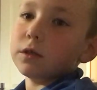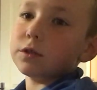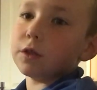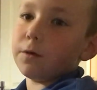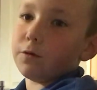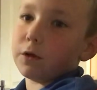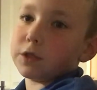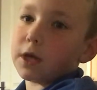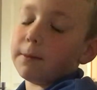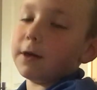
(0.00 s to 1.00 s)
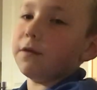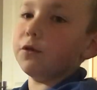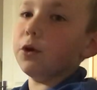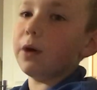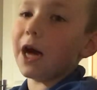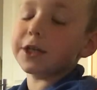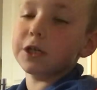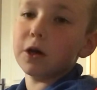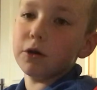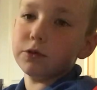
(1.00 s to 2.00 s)
so for example if you had a
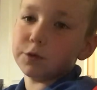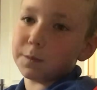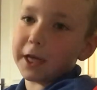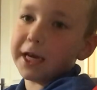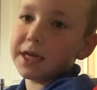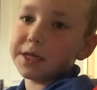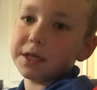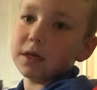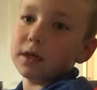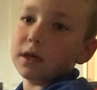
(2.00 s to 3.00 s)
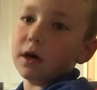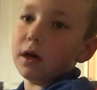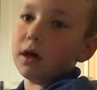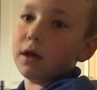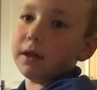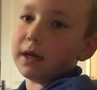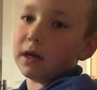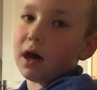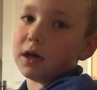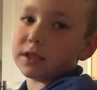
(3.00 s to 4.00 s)
nosebleed and it
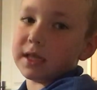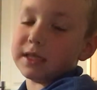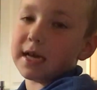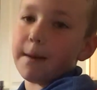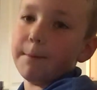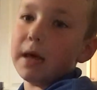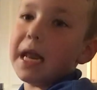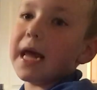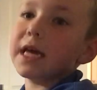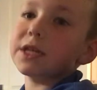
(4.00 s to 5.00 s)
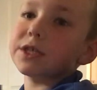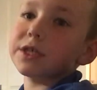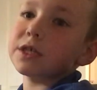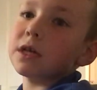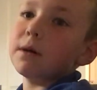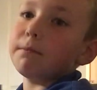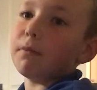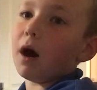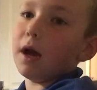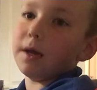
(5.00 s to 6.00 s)
lasted 10 minutes,
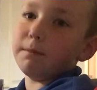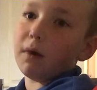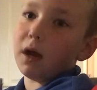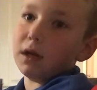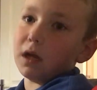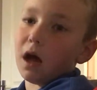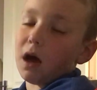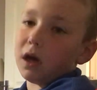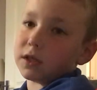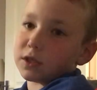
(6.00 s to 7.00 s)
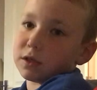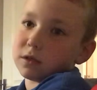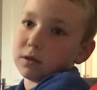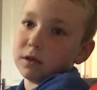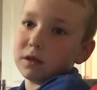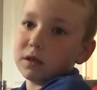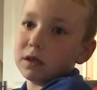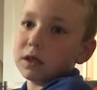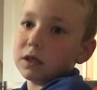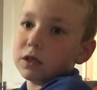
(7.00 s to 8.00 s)
mine might last
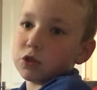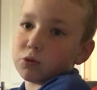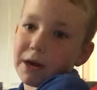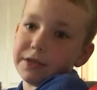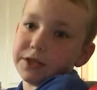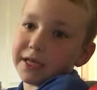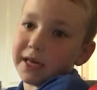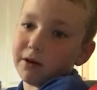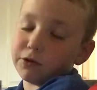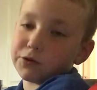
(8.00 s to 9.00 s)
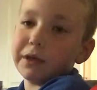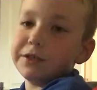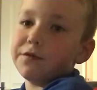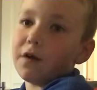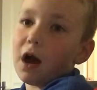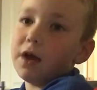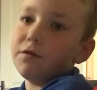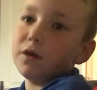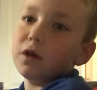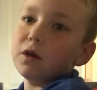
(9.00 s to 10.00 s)
20 or 25